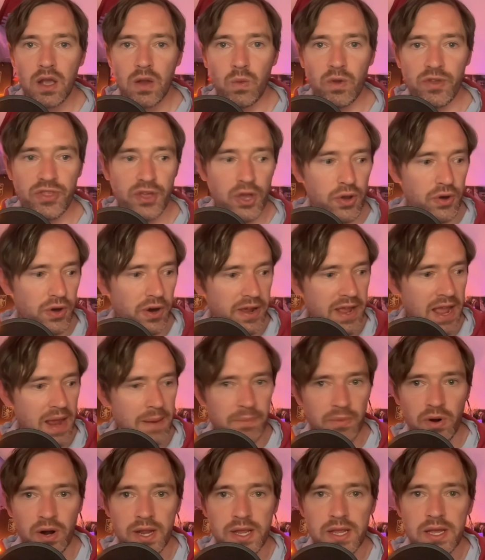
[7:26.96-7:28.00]
With Unai
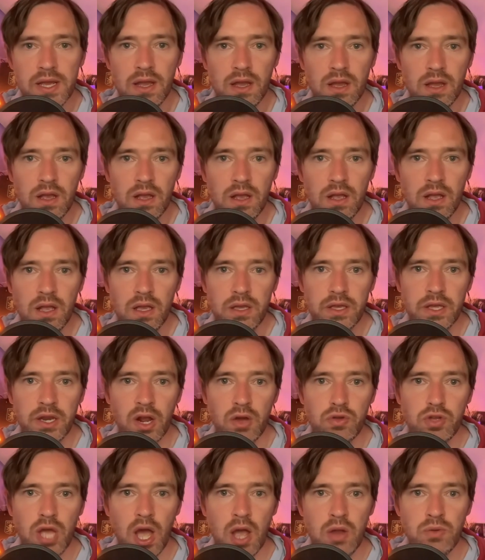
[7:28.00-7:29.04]
Emery, you
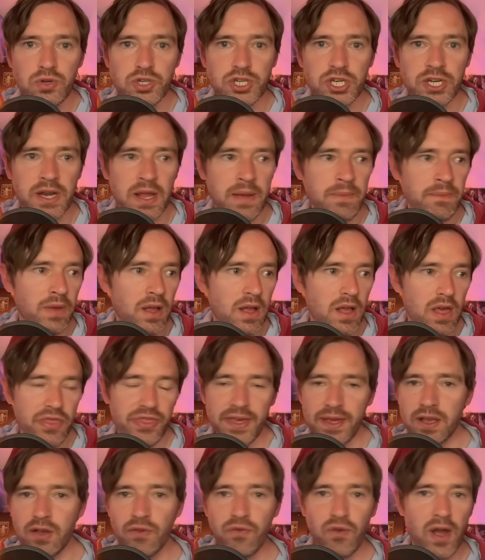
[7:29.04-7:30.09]
know, coaching him,
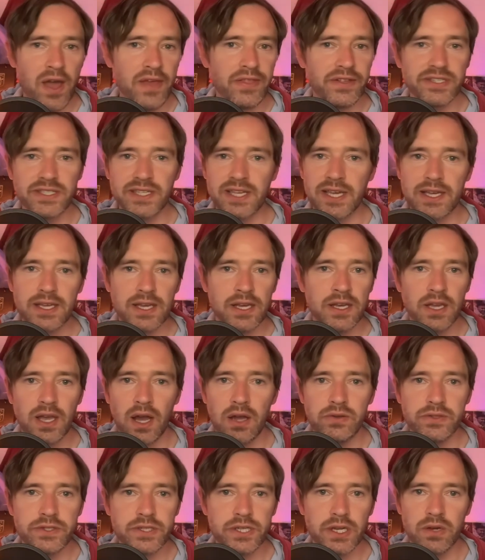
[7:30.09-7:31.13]
think of where this kid can
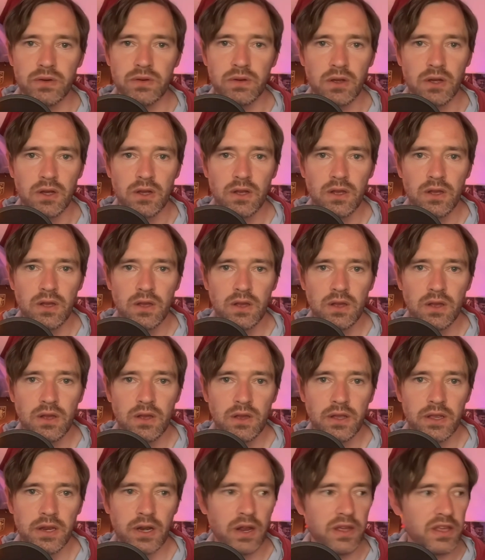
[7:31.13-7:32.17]
go to.
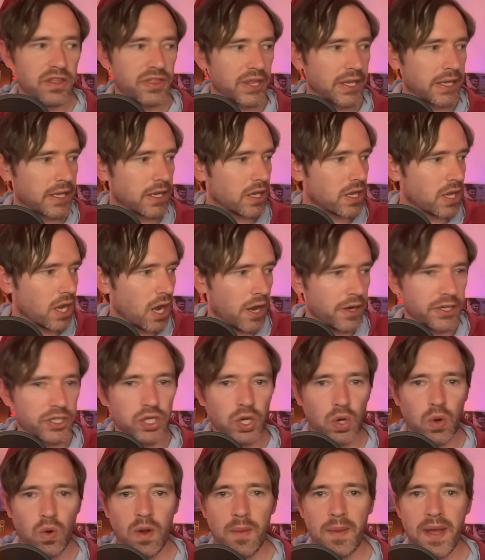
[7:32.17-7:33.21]
You know, you think of Carney
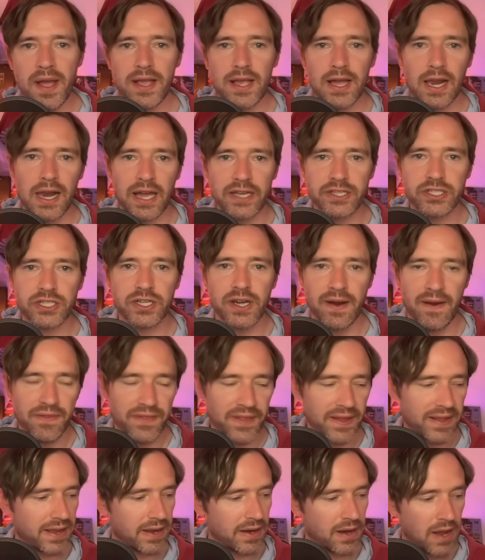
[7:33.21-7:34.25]
Chukwuemeka last year and
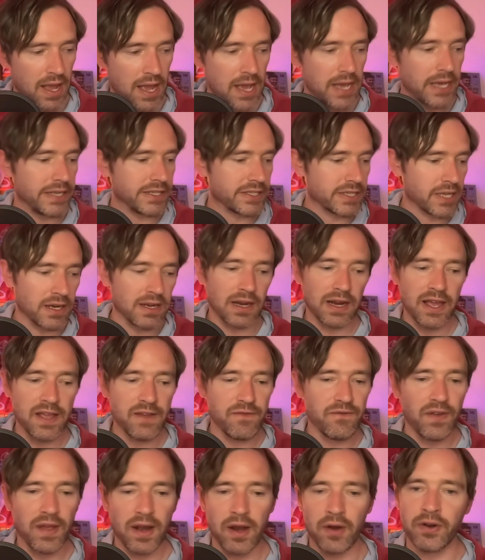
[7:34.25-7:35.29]
thinking, he's going to
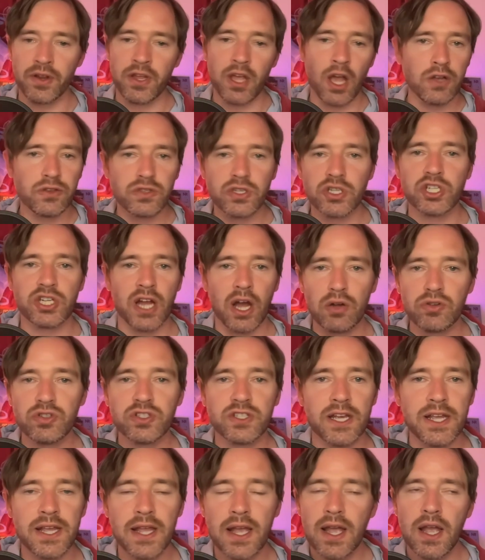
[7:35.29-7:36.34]
leave Villa and go to
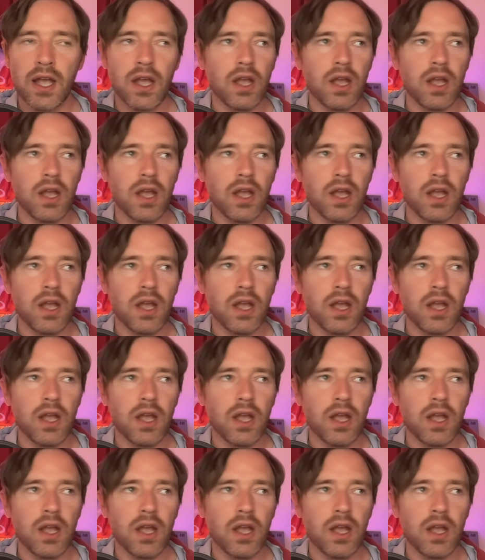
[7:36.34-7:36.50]
Chelsea.